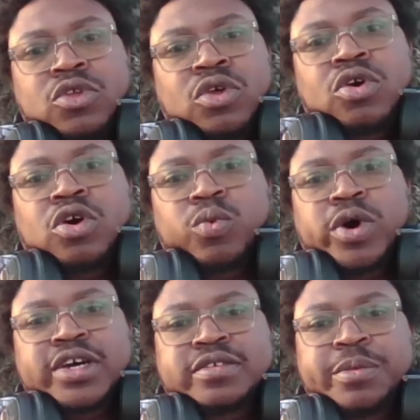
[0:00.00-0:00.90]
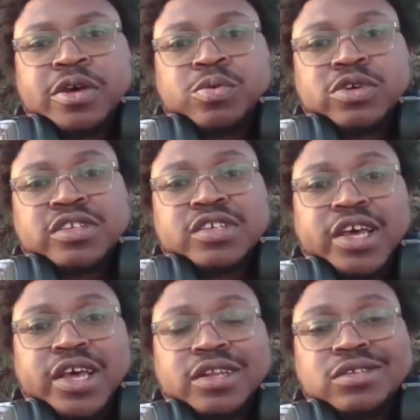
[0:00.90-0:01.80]
A wise man once
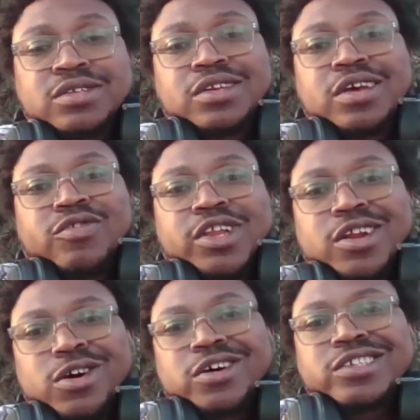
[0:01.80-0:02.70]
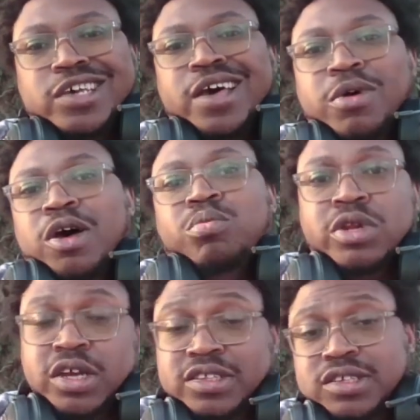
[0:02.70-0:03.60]
said, Never let a hard time humble
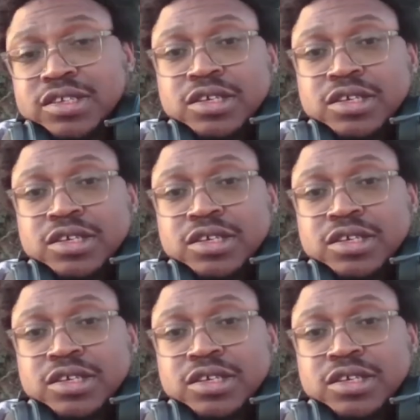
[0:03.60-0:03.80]
us.